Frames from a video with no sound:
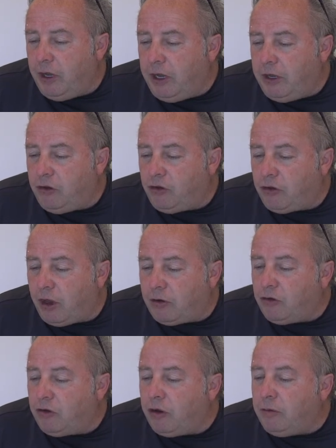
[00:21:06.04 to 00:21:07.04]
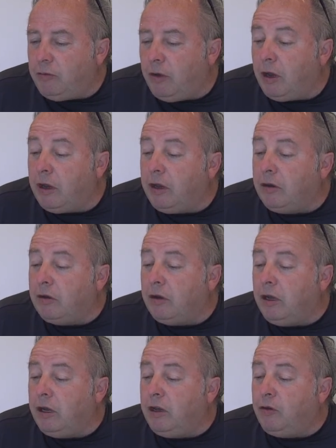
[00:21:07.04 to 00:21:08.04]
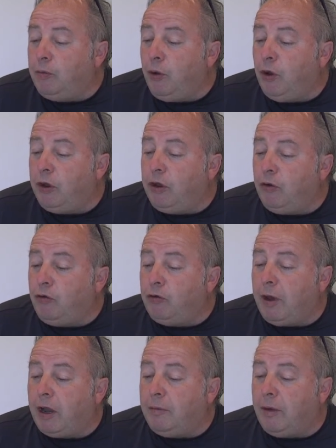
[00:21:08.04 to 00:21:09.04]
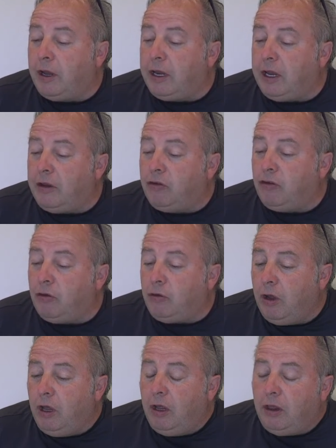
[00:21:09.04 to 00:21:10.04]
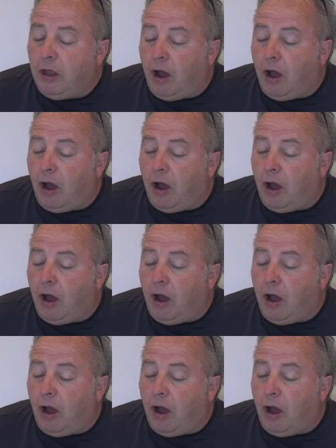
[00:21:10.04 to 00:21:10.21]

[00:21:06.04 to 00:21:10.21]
It is such cheap money, isn't it? And it's put a huge amount of money into the